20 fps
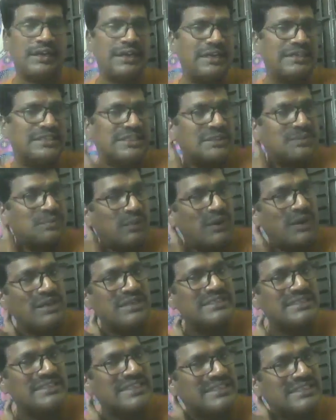
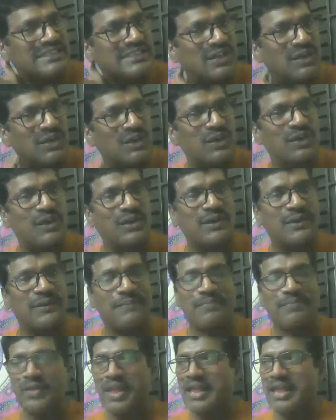responses or